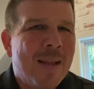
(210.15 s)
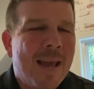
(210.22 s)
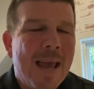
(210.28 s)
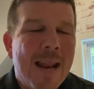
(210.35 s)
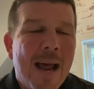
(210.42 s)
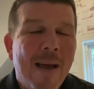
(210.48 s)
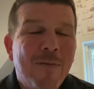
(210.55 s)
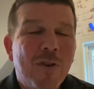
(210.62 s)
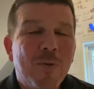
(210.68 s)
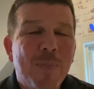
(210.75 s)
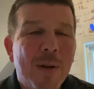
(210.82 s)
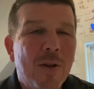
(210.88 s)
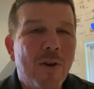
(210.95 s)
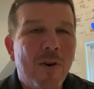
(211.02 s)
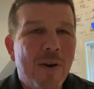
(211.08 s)
And I've just
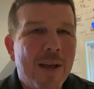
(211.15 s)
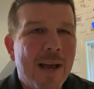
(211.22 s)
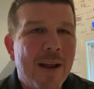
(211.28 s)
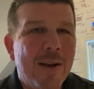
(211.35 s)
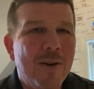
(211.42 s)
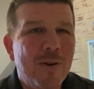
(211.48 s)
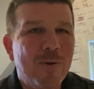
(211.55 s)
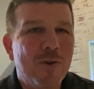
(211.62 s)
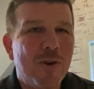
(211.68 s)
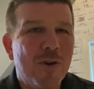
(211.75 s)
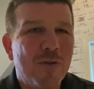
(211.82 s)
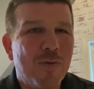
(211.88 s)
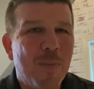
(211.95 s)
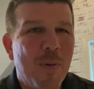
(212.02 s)
been learning how to do church from